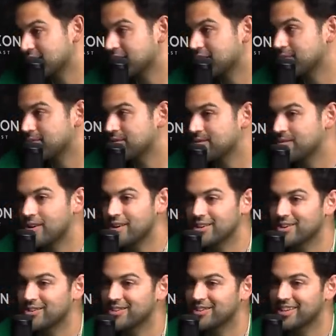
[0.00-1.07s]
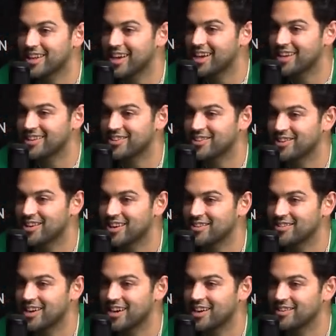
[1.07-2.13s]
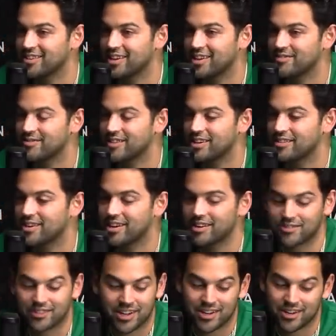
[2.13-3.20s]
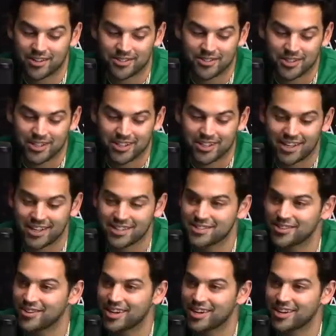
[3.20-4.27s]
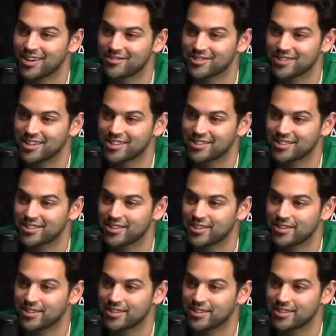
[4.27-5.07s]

deep as you want to go into that. You know, I don't, I, have never, I don't care. Yeah, it's a great conversation. I know?